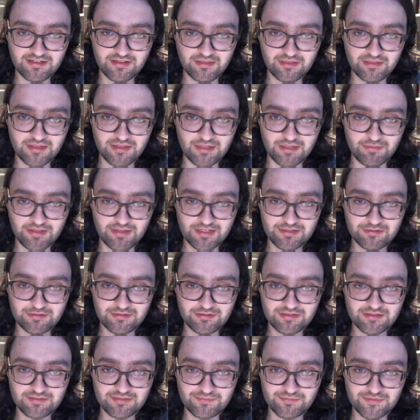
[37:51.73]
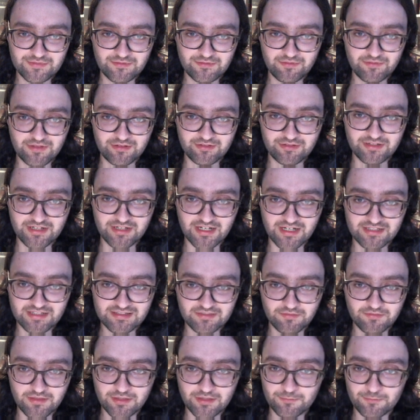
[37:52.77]
Now they couldn't move their knight
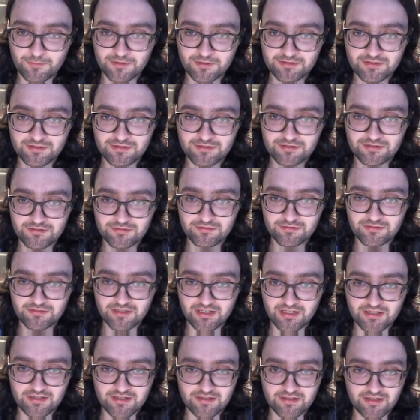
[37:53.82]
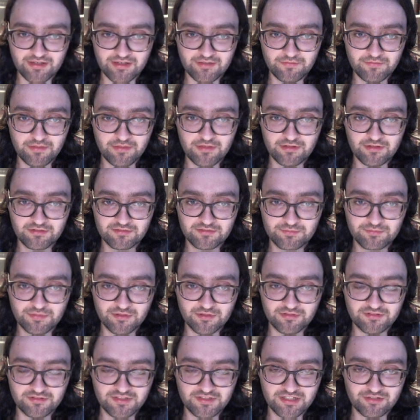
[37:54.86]
if they wanted to, and none of those
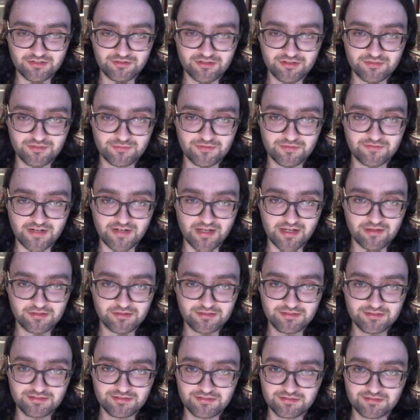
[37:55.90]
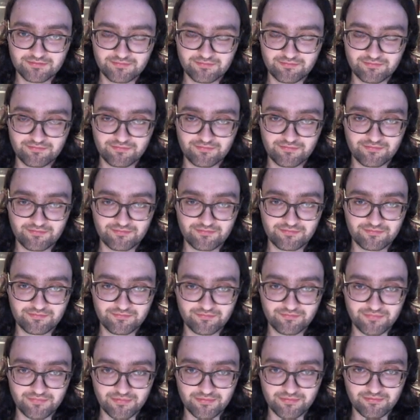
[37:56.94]
pawns here could move either.
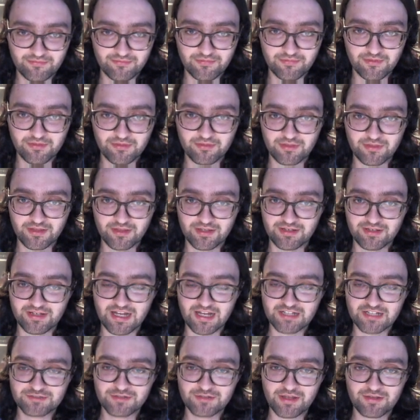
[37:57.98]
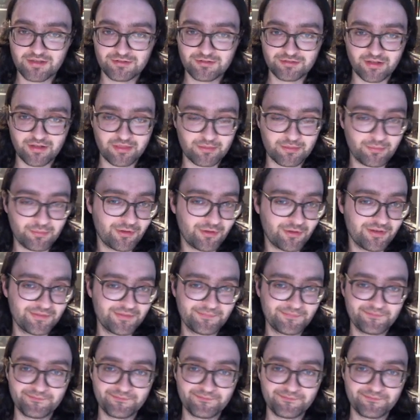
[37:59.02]
The knight rather, not the pawn.